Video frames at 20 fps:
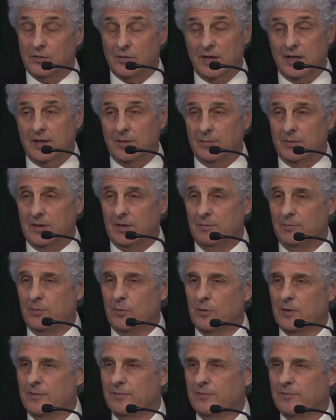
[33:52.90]
incredibly
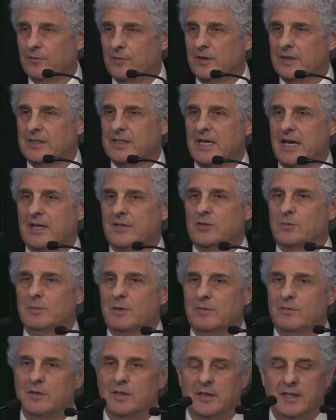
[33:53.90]
important for
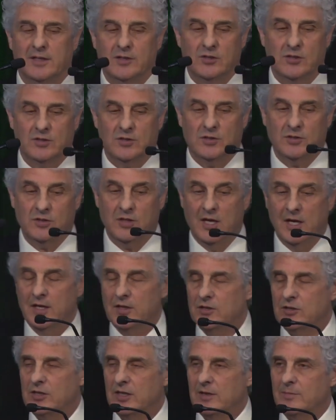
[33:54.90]
attachment
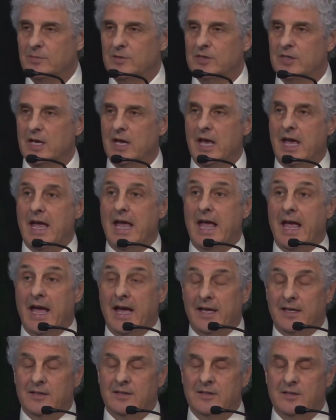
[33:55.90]
relationships,
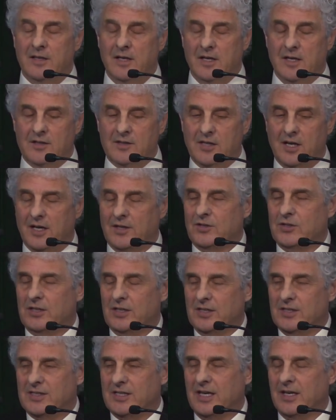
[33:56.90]
and touch
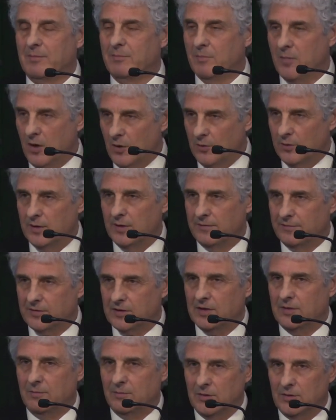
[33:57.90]
is a mode
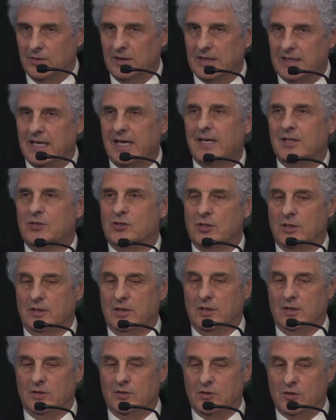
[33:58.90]
of
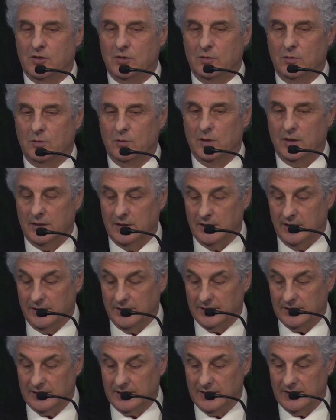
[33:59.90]
communication to
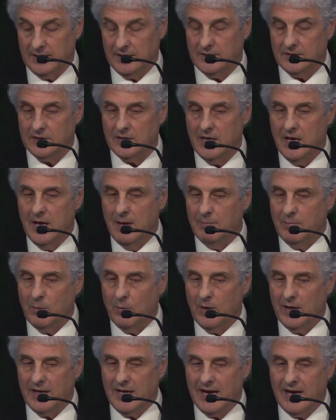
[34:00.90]
young kids. But
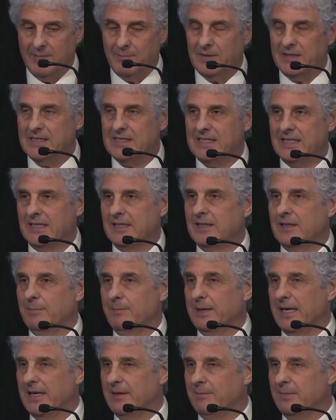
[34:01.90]
what happens in the
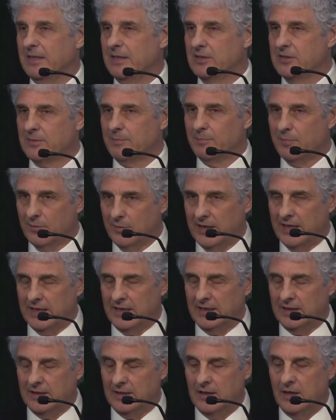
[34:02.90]
baby's
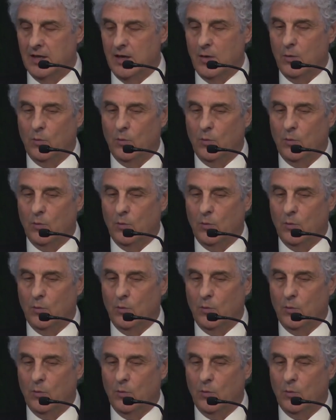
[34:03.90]
brain